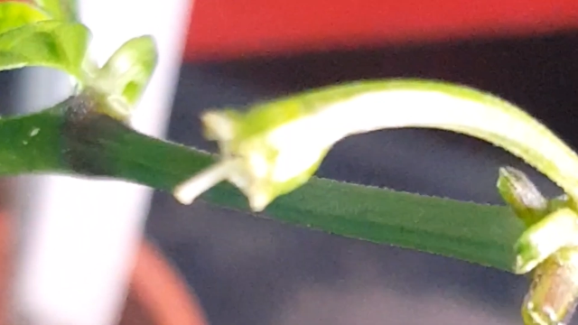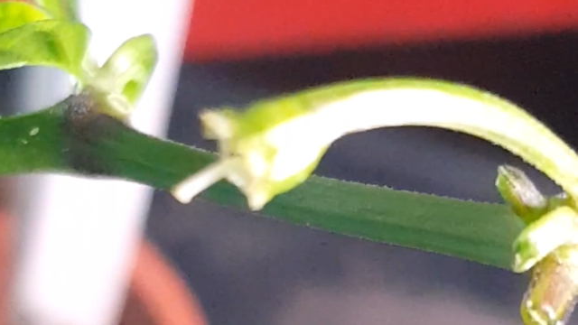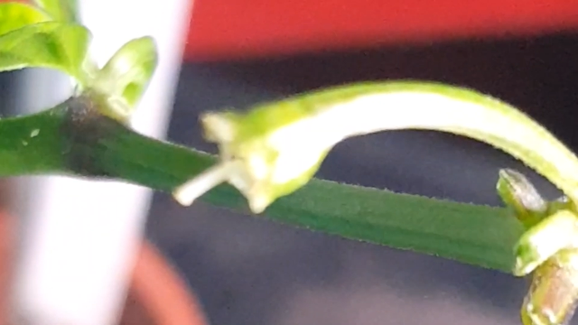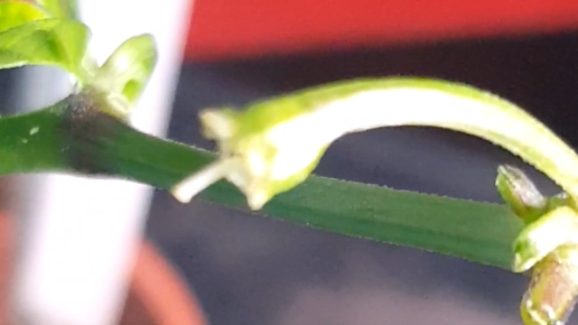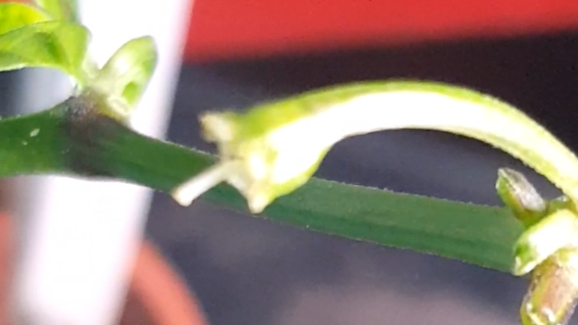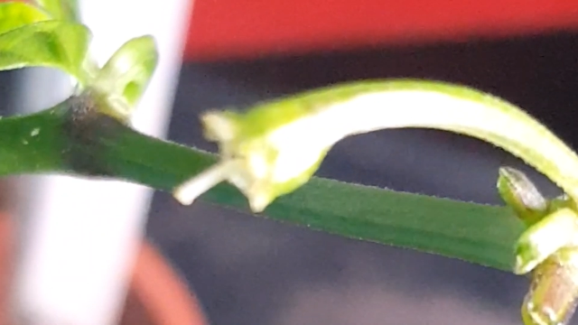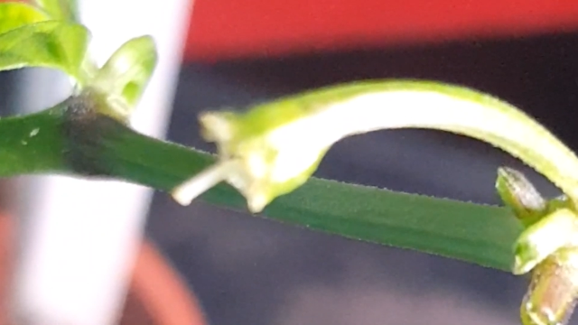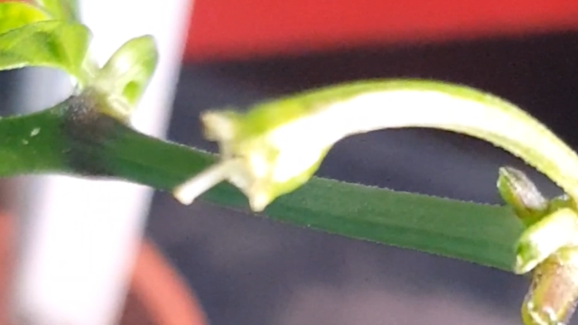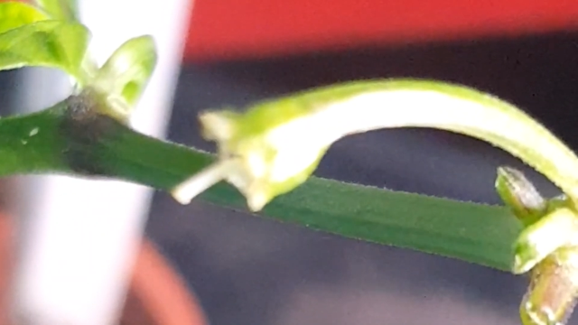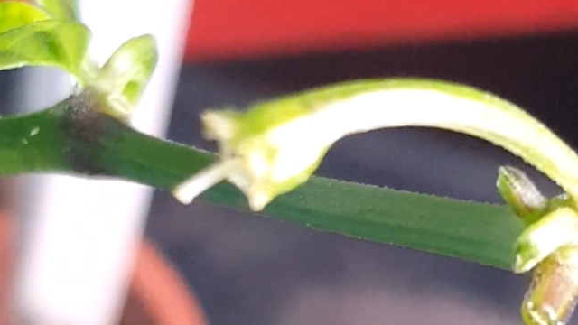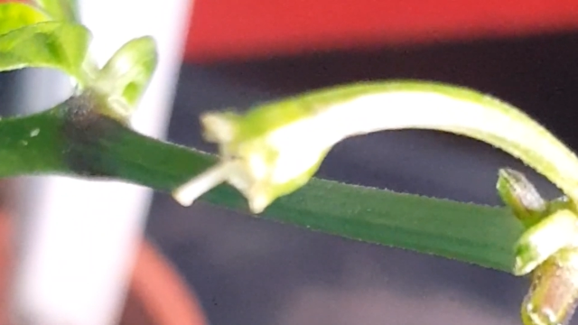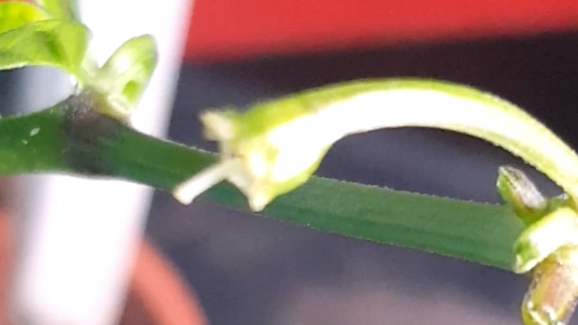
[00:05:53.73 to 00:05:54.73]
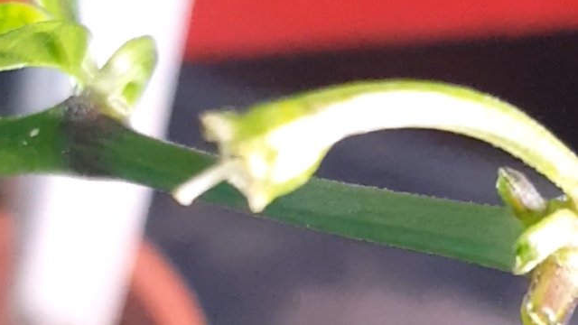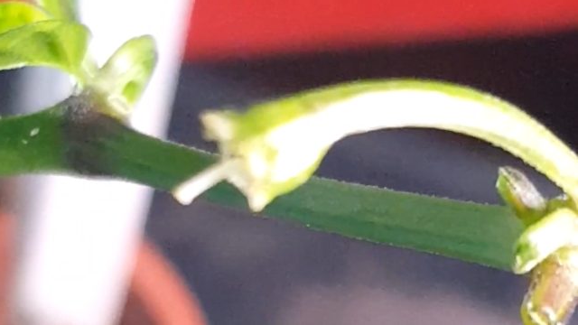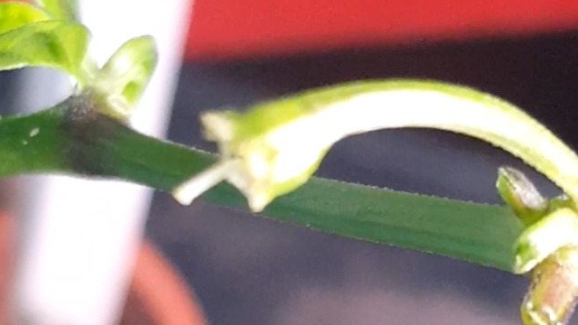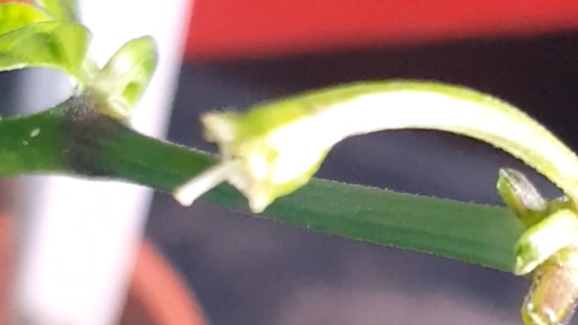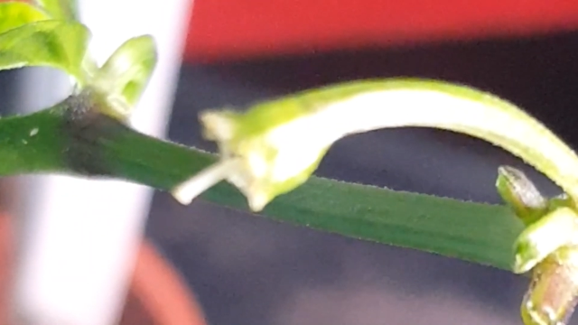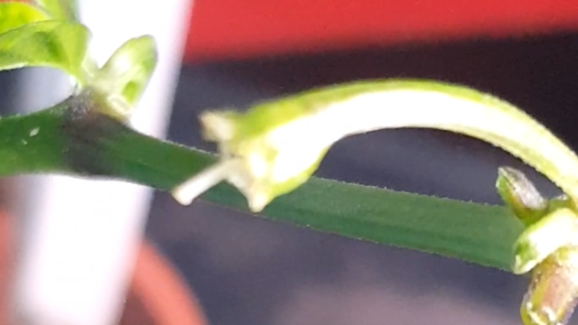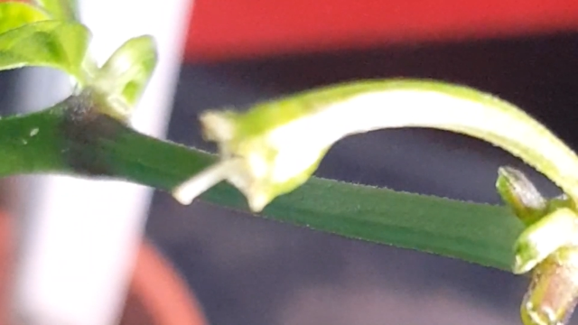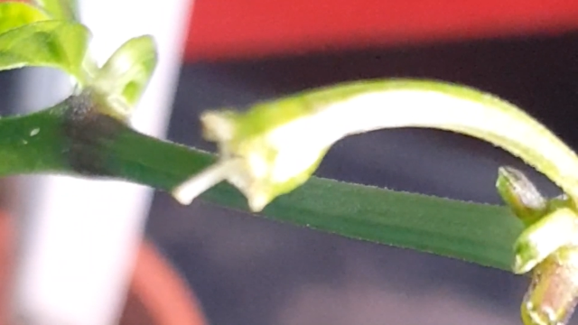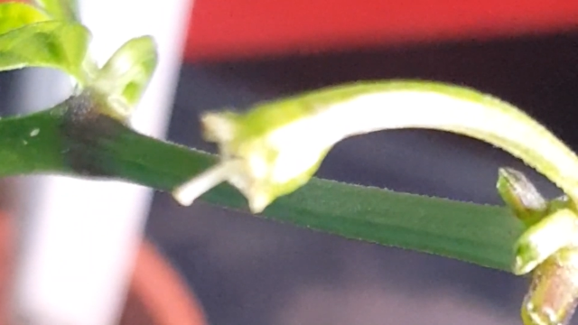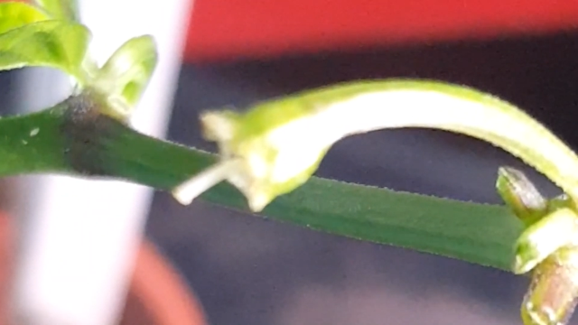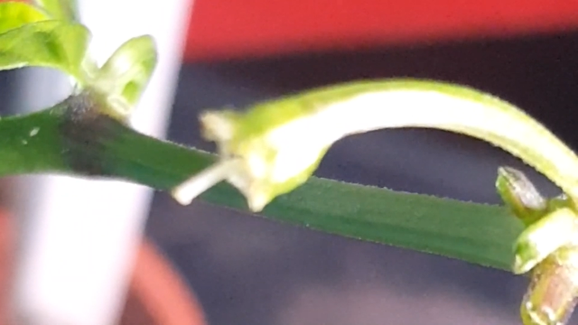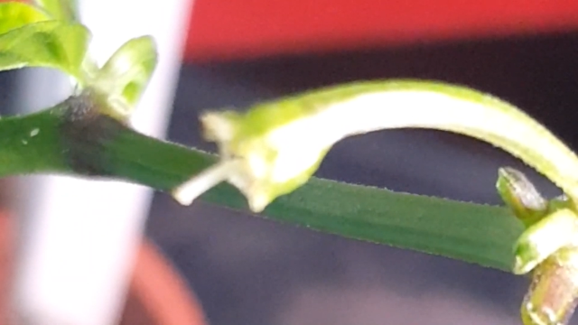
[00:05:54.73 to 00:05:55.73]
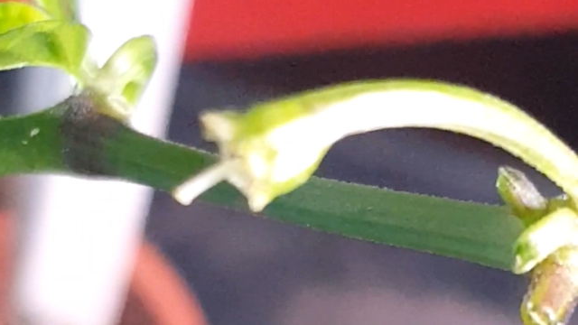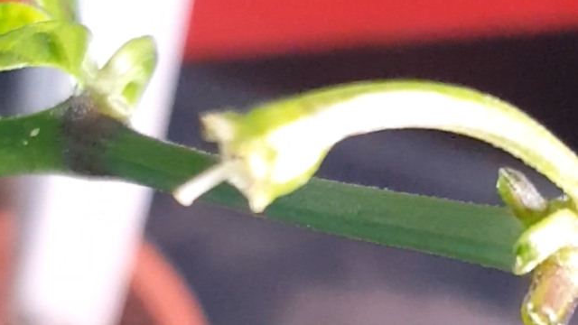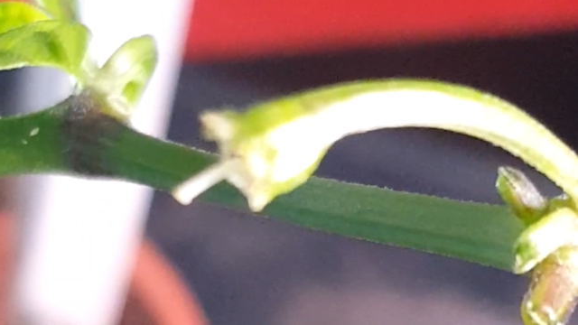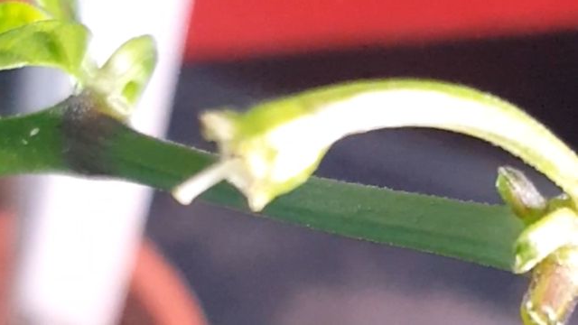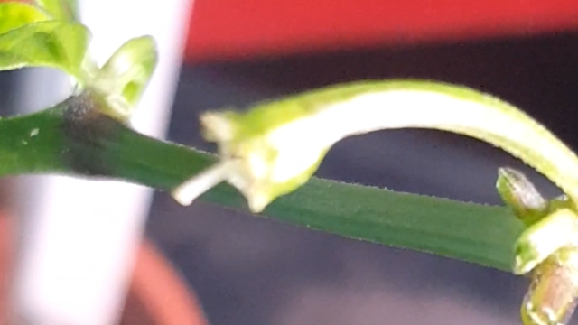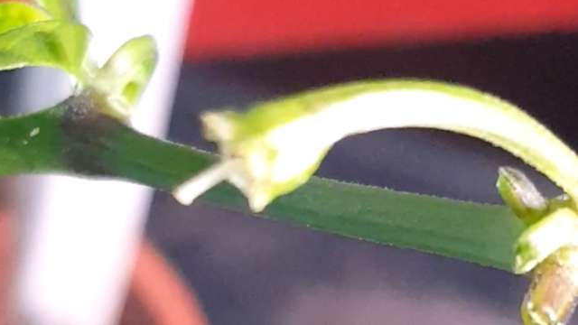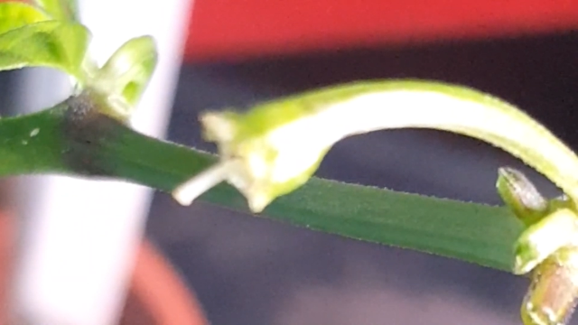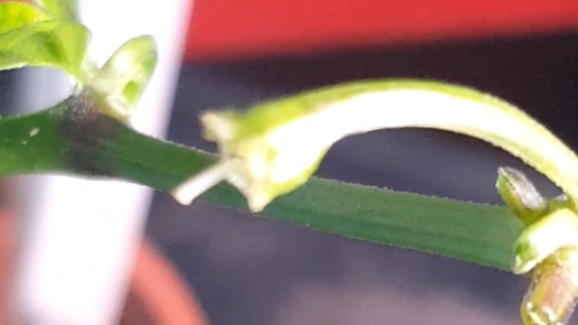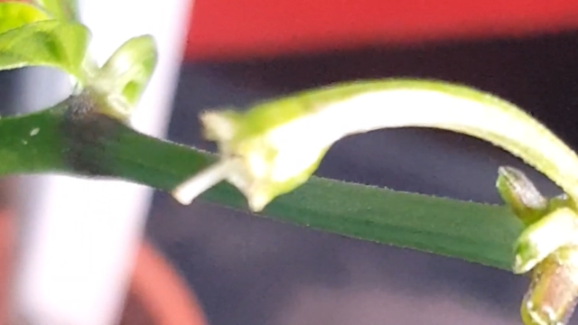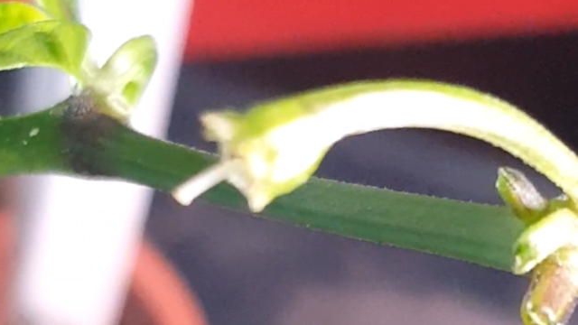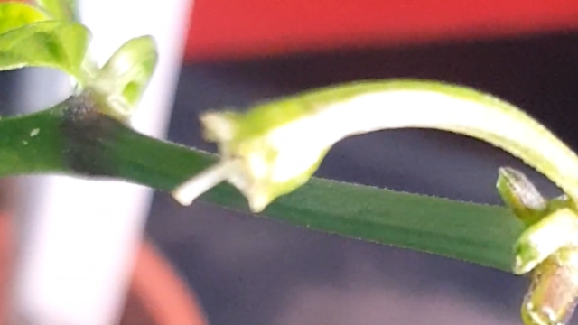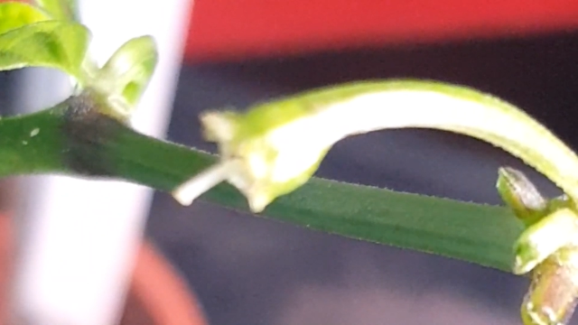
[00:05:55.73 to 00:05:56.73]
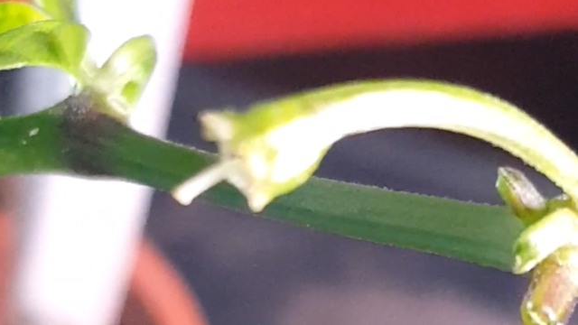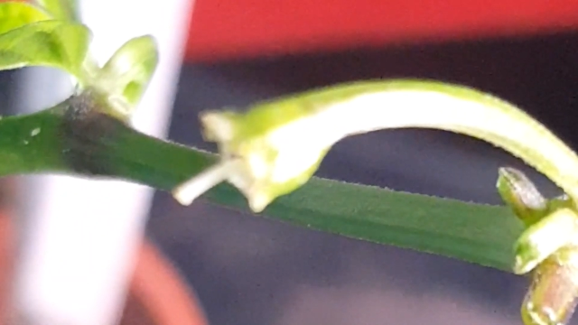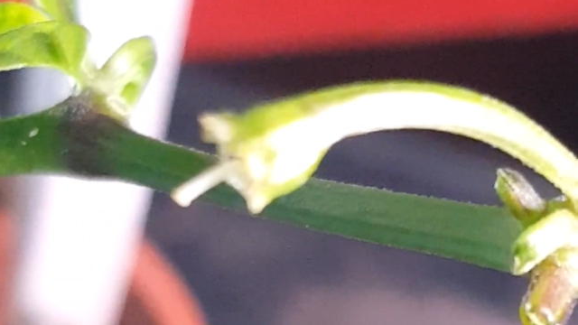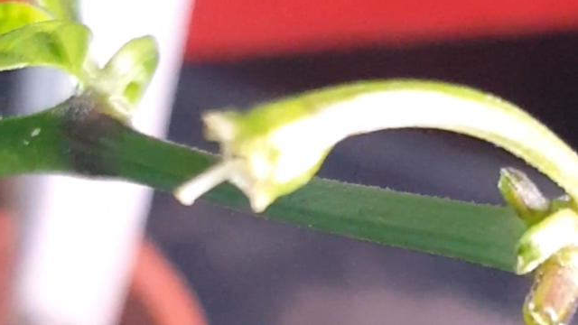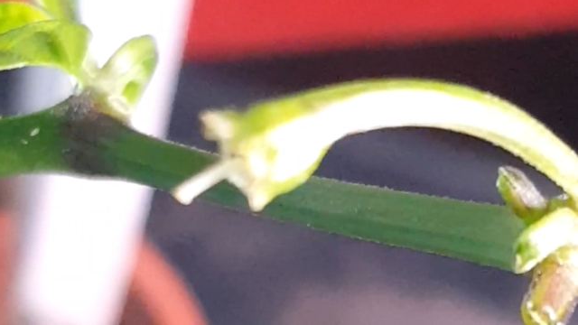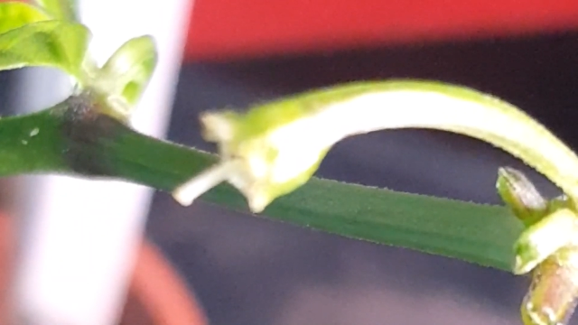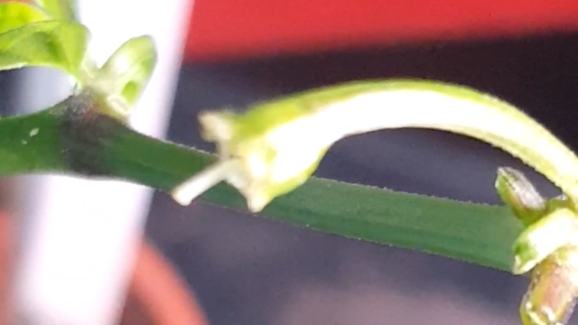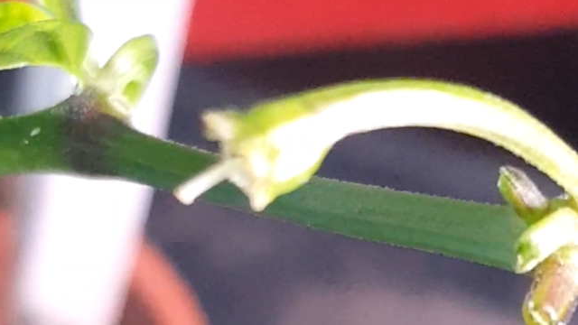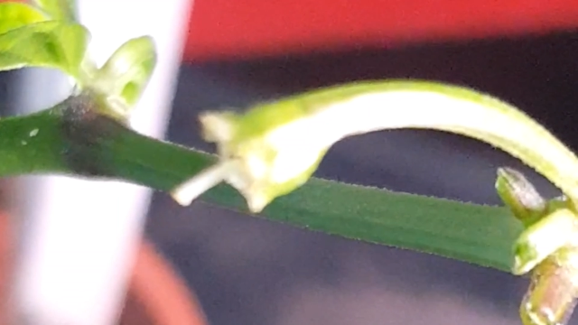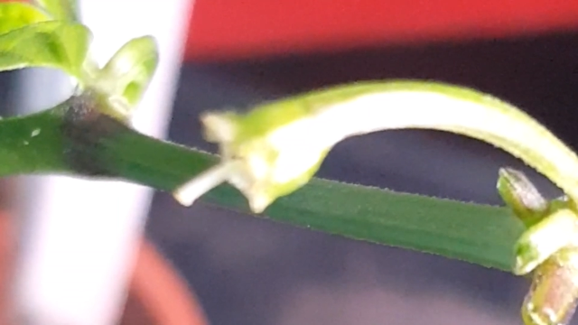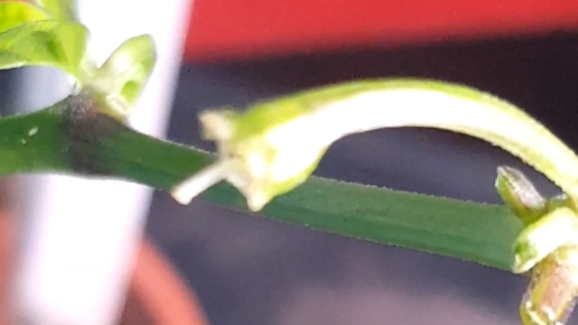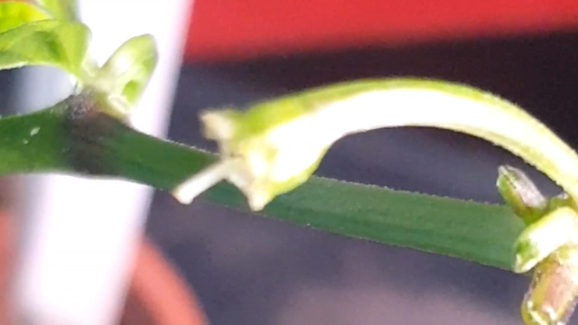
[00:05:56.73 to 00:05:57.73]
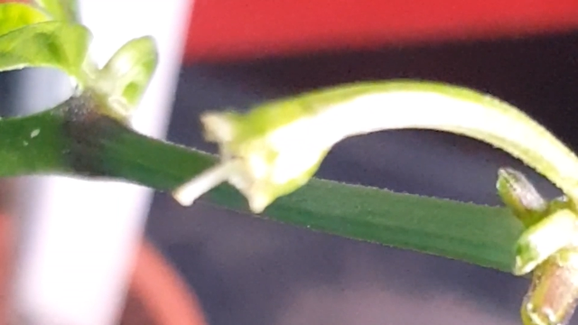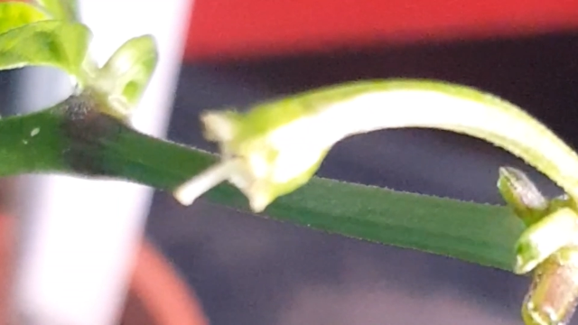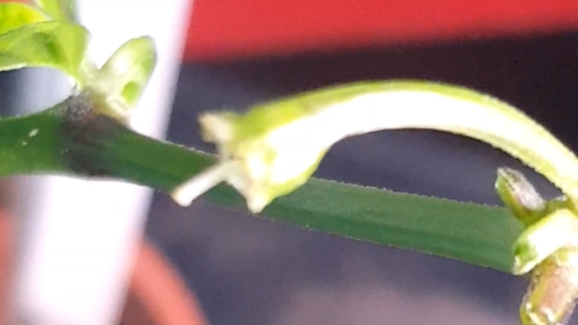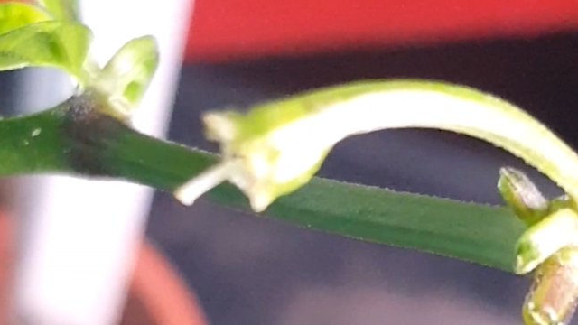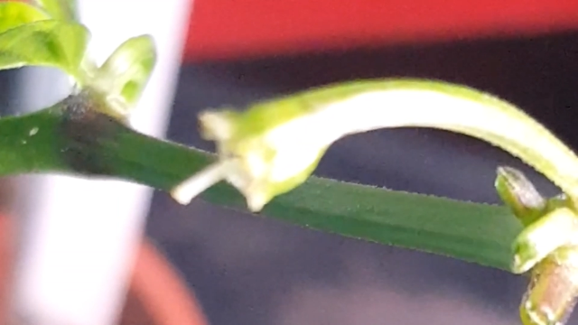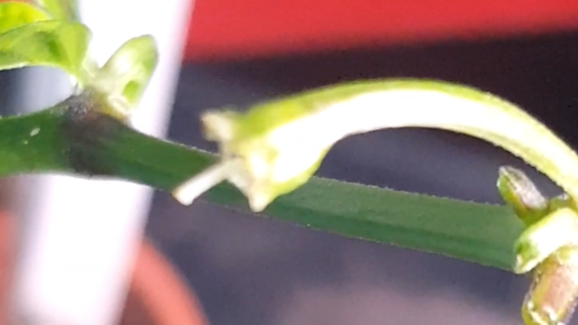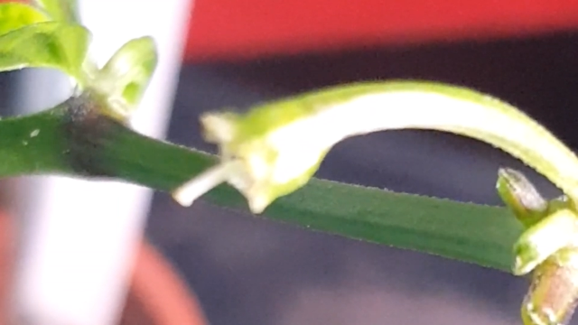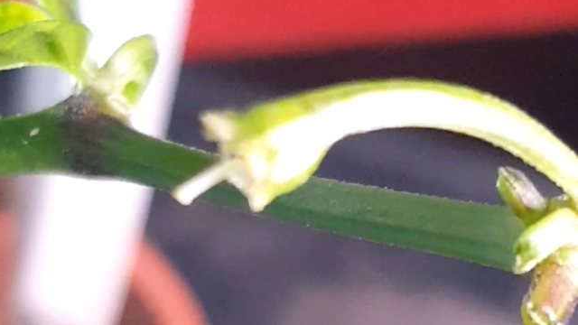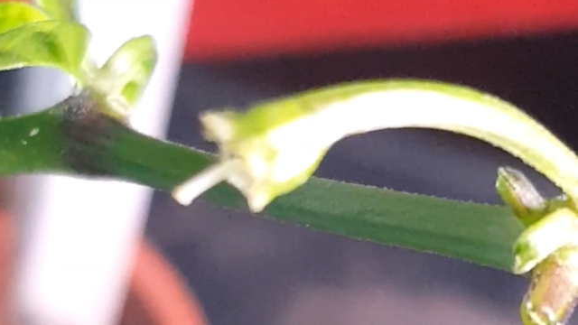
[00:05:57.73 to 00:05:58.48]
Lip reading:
No face is visible, so there are no lips to read.